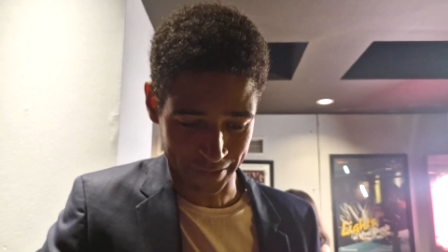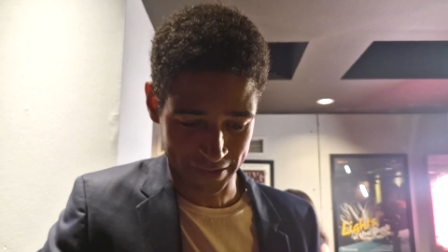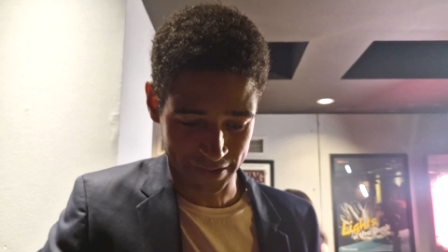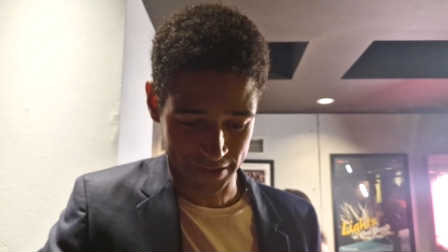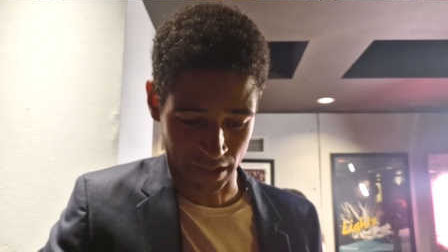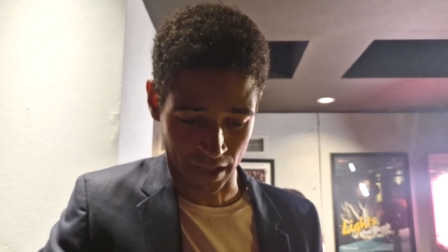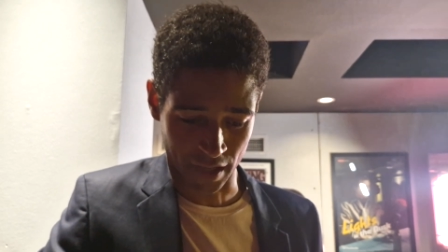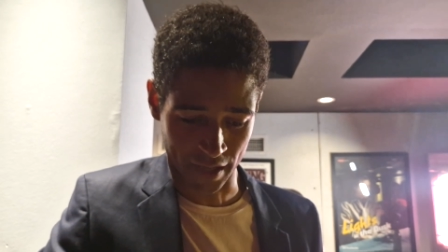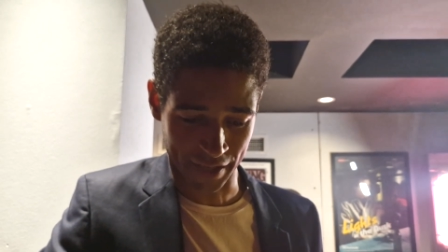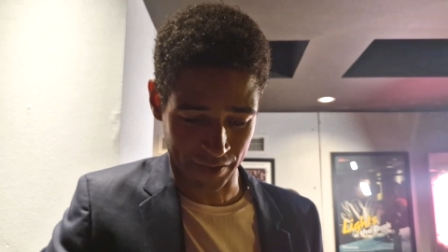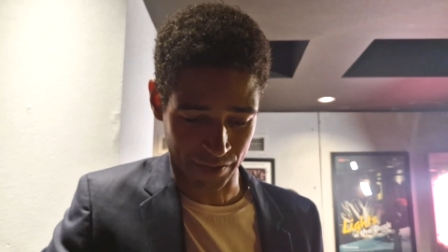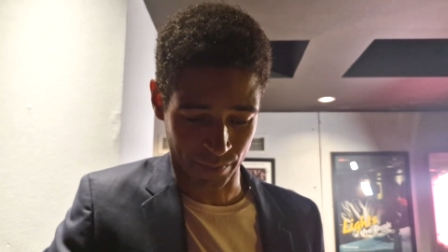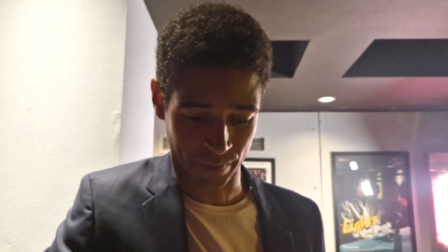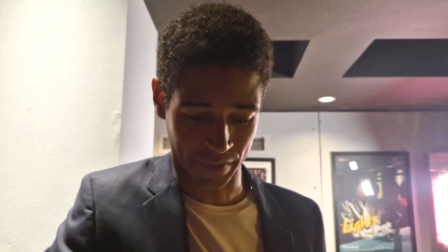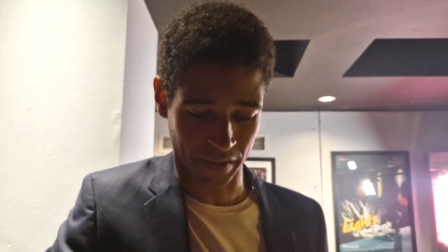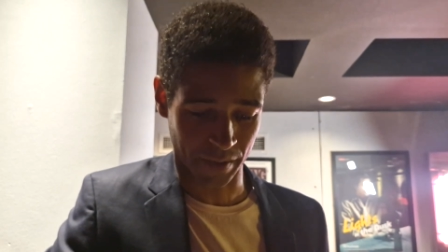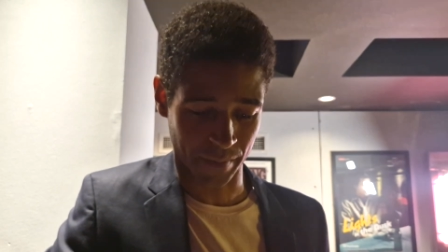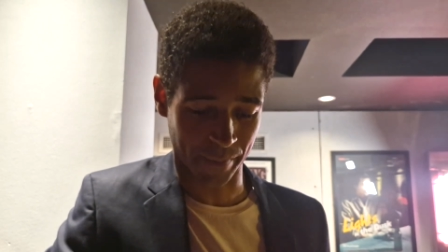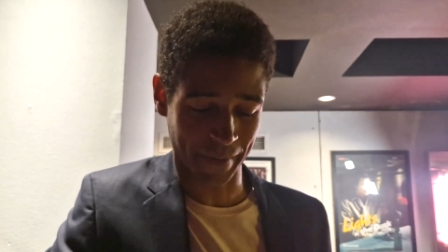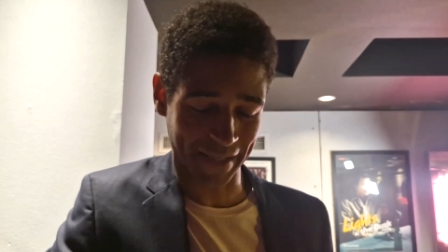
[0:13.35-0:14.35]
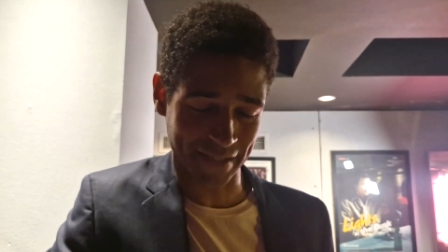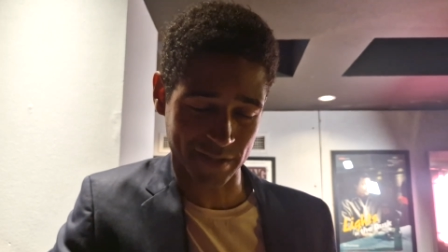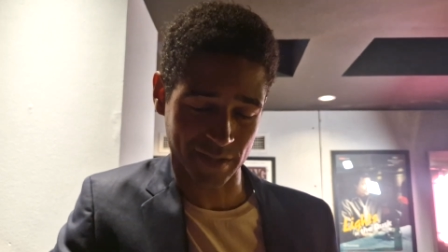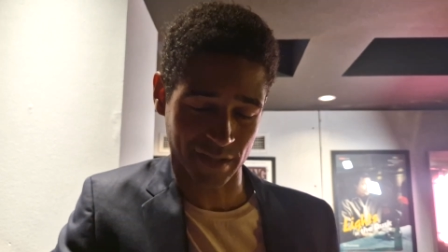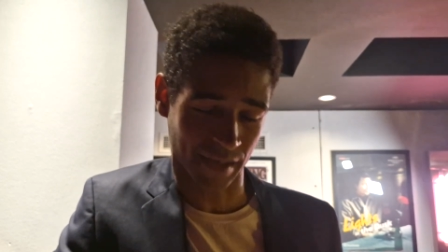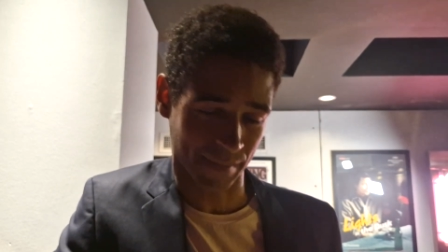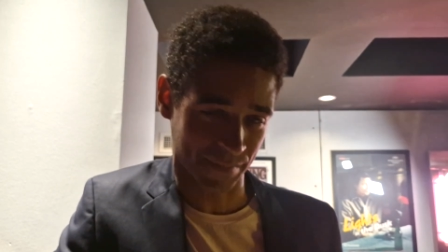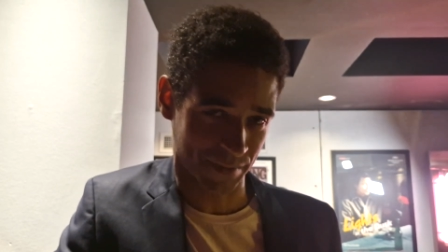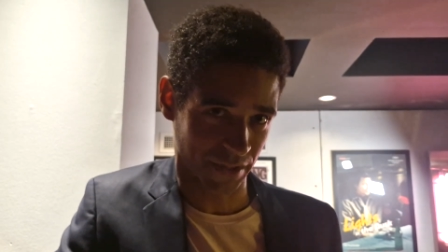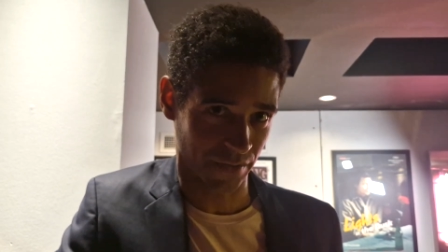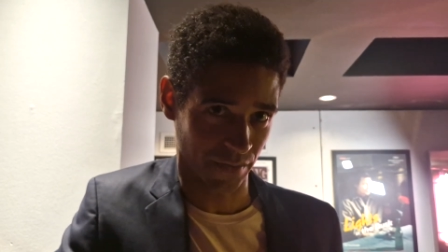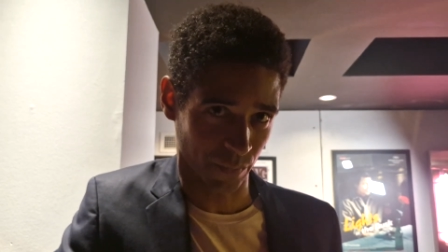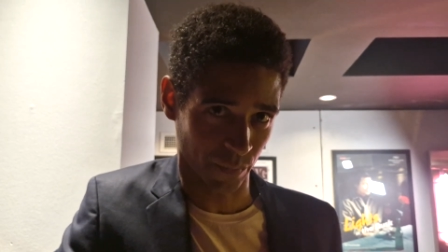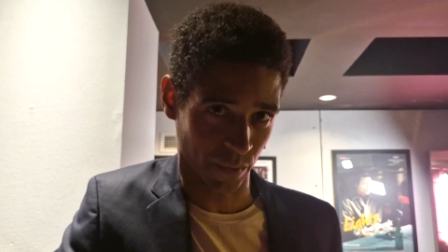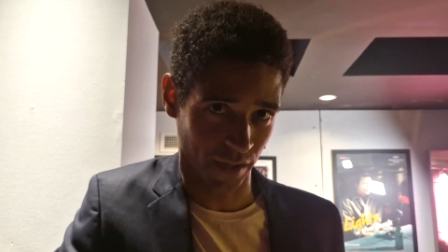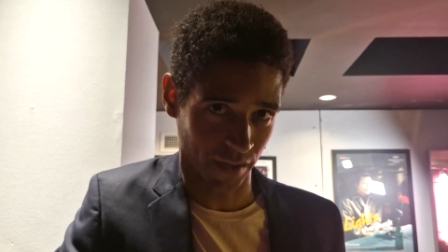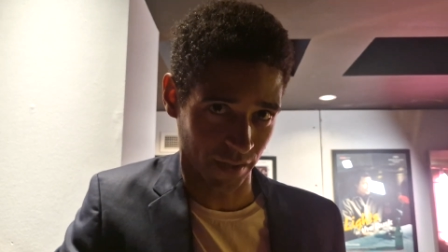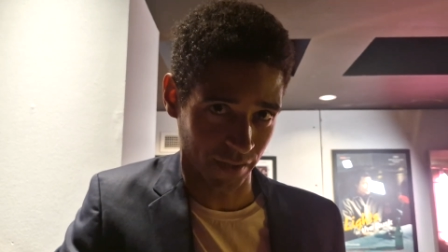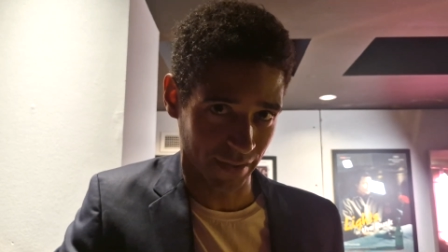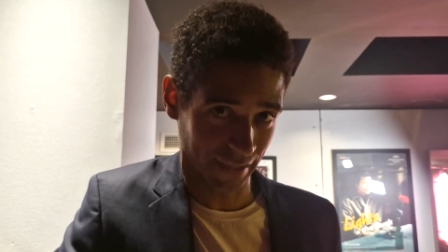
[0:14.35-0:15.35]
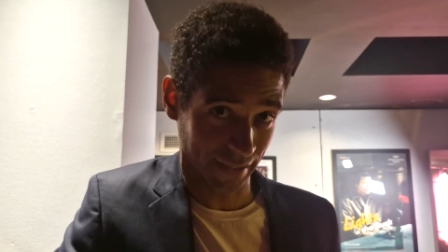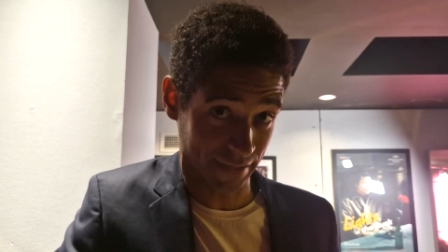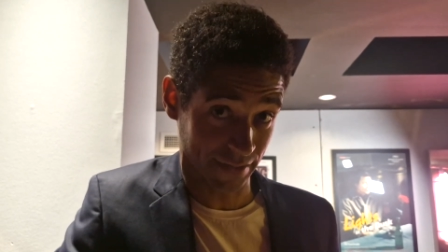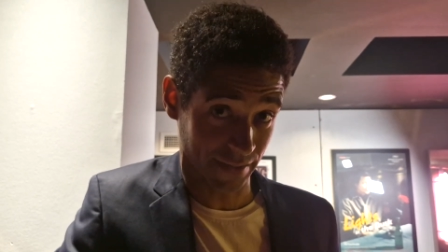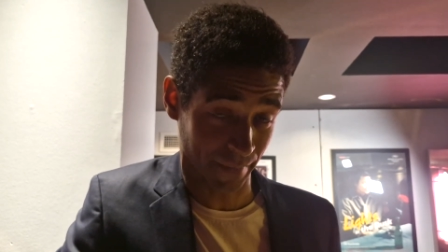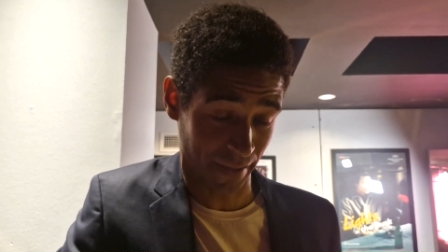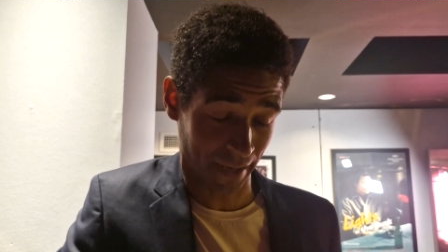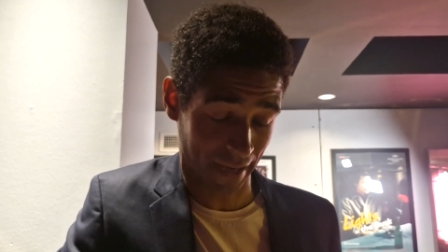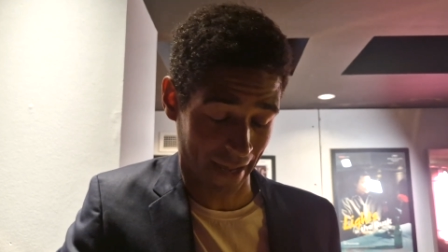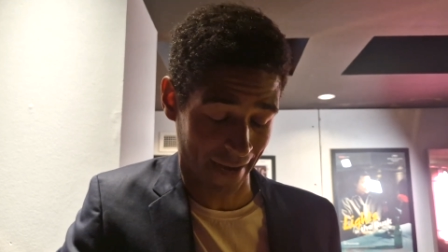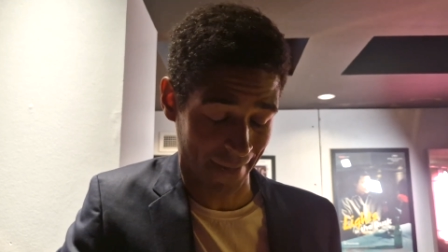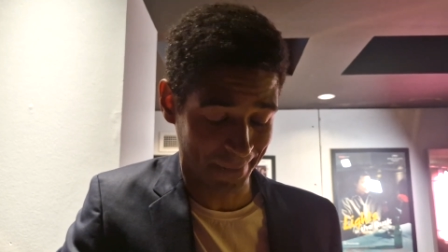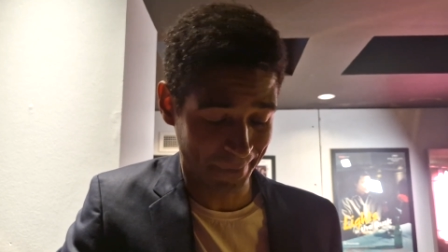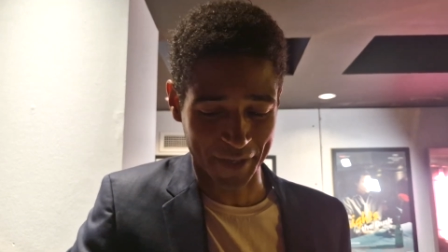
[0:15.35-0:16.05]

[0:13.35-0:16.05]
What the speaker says: is signed to one of the biggest clubs in the world, Inter Milan.